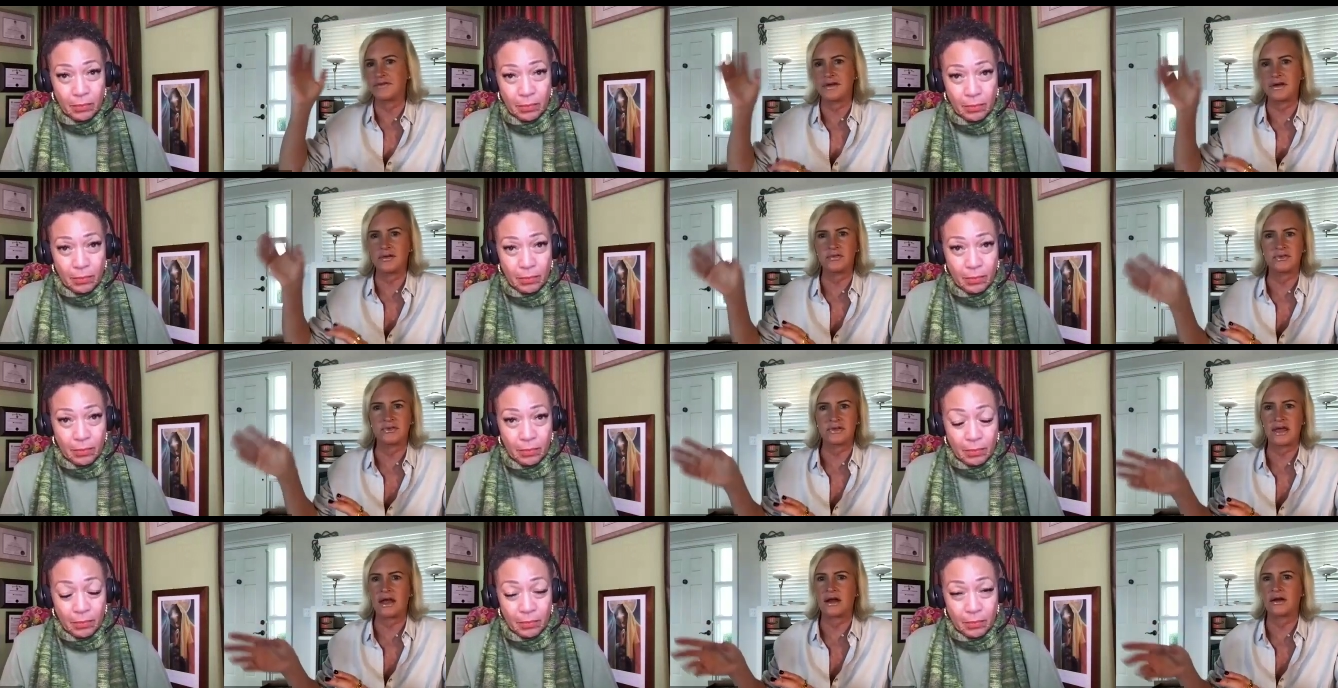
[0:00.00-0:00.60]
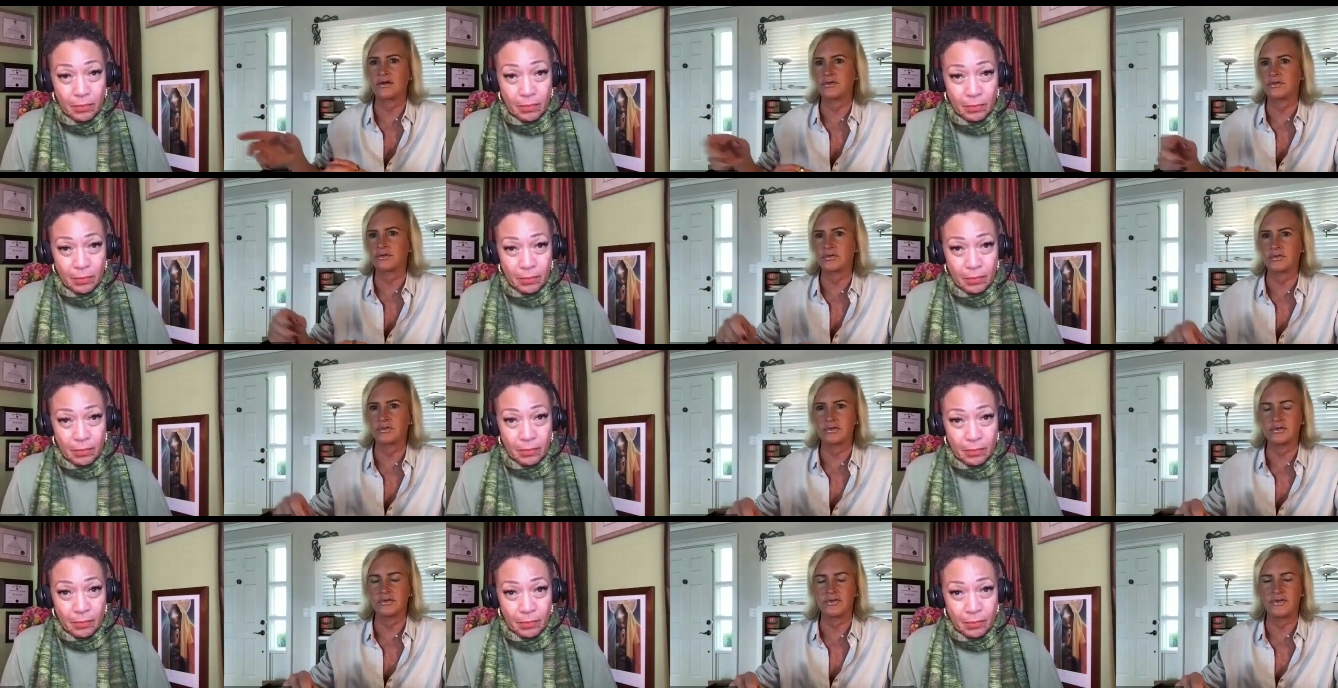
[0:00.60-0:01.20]
Speaker 1: found scattered
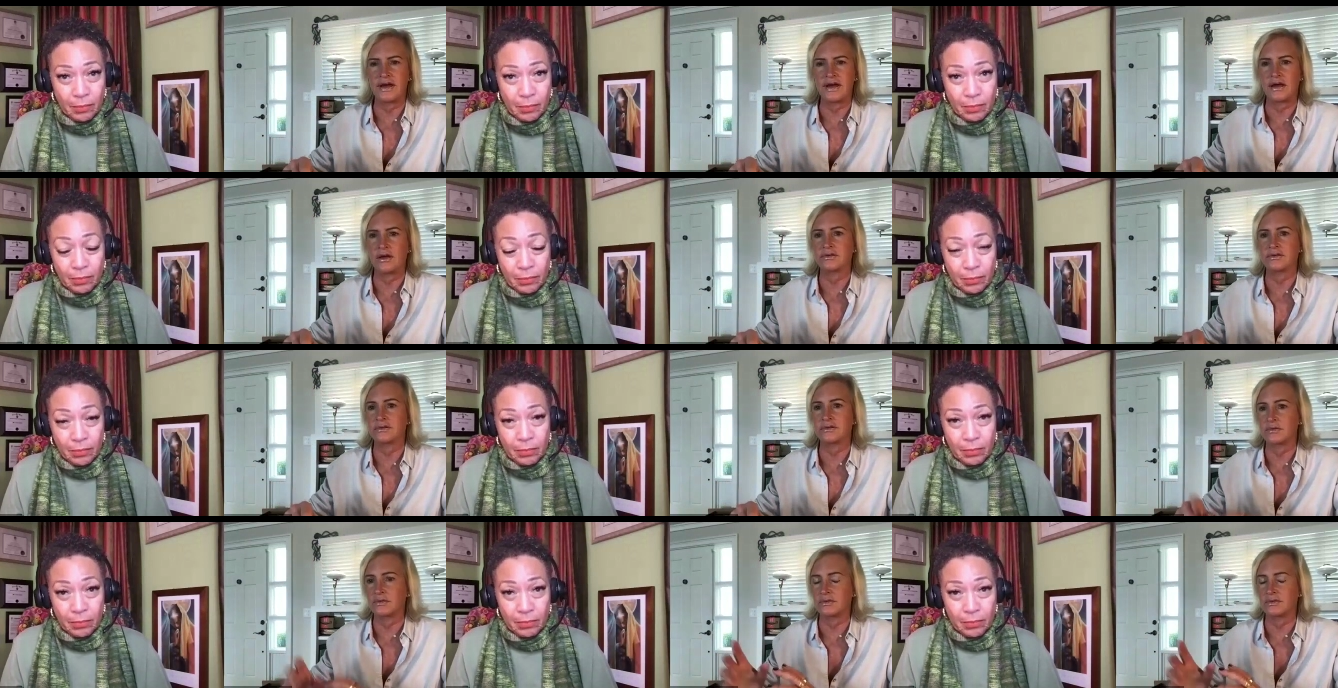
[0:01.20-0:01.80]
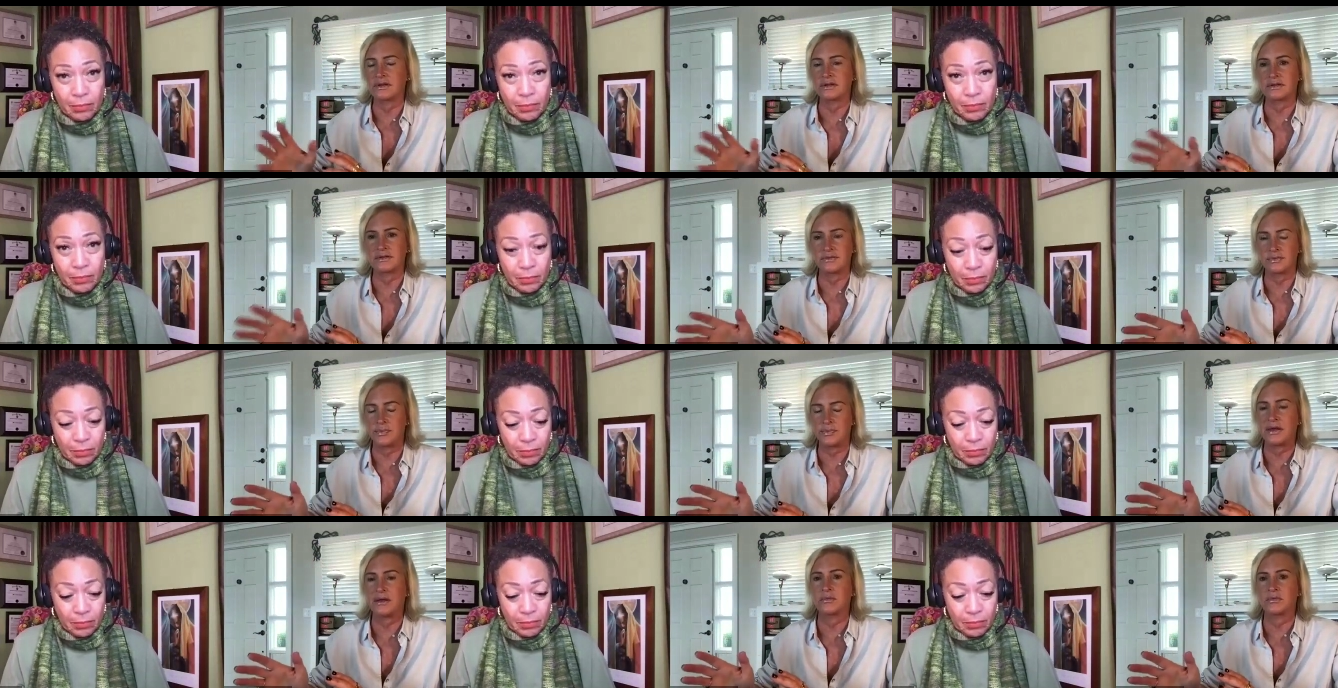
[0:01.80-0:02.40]
through his files i was like this
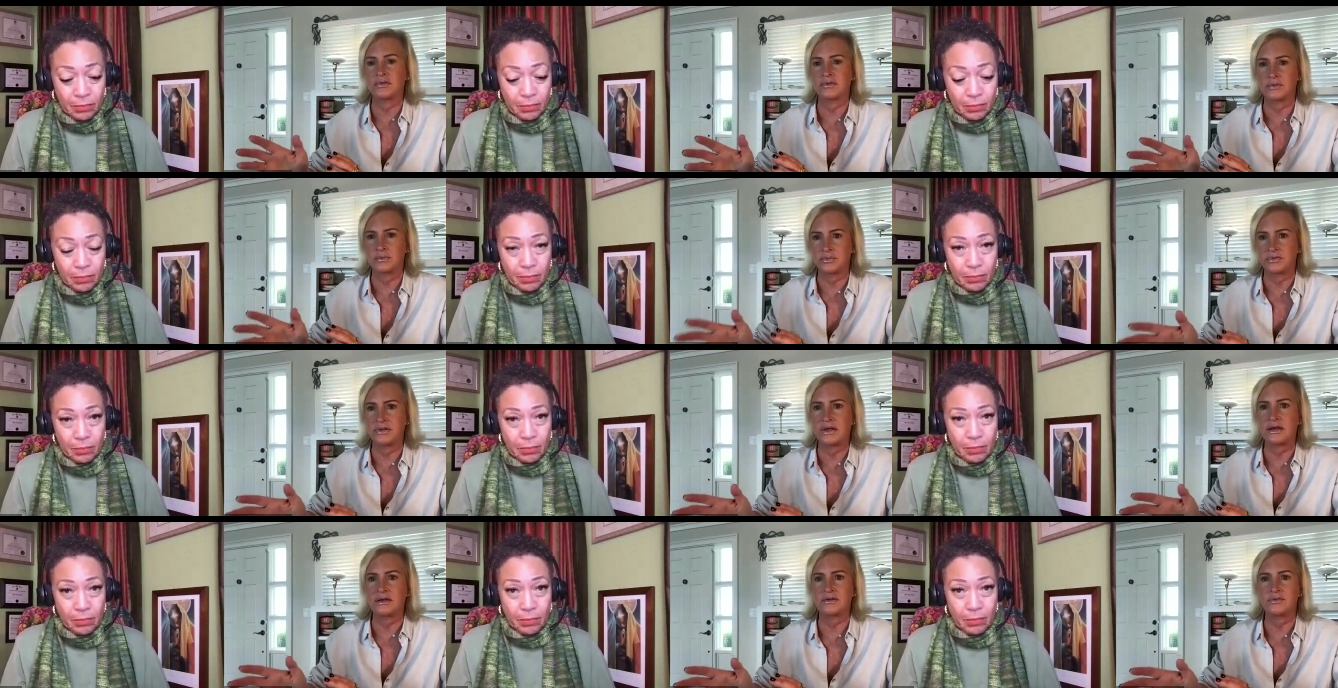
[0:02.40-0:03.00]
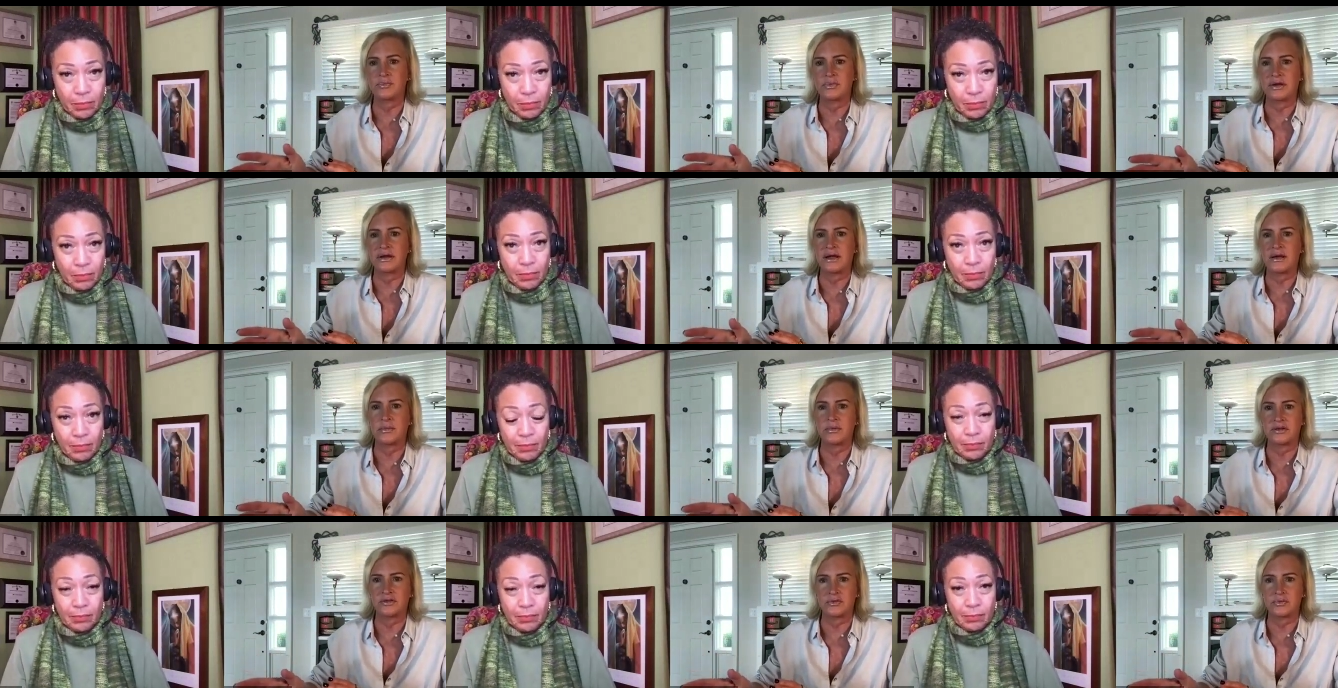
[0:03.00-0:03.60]
man was obsessed by
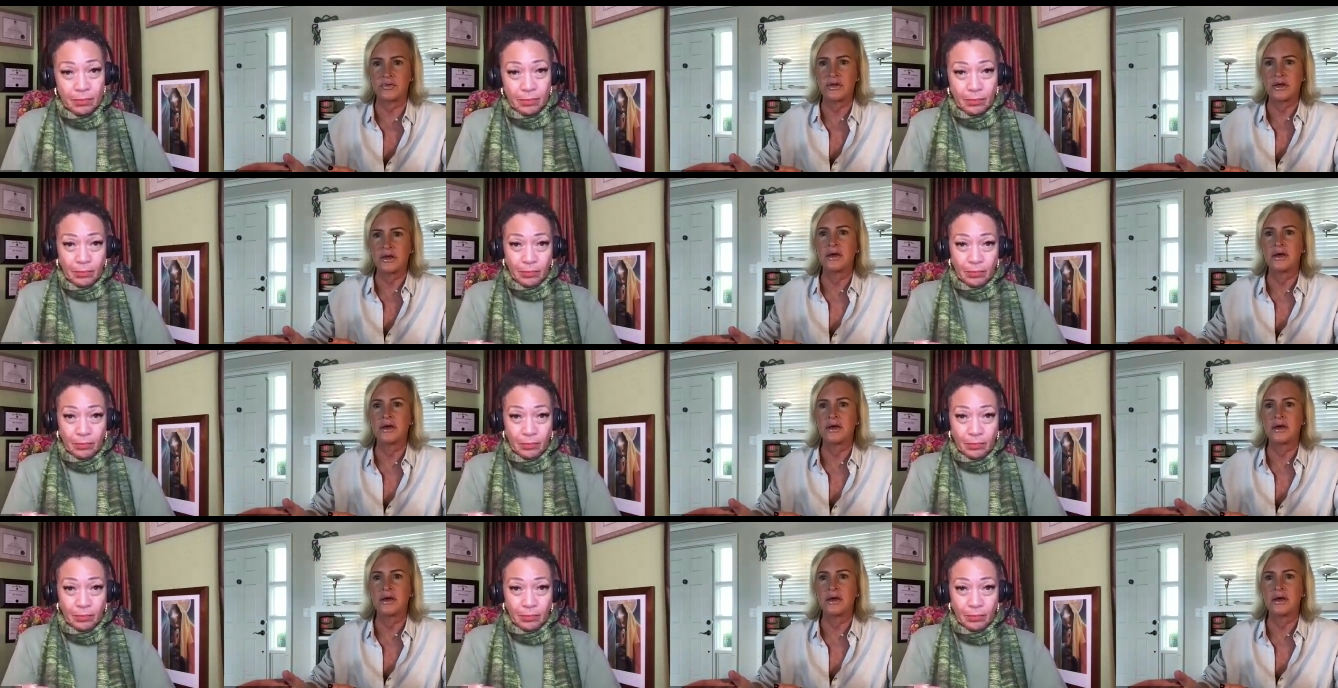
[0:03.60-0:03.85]
how much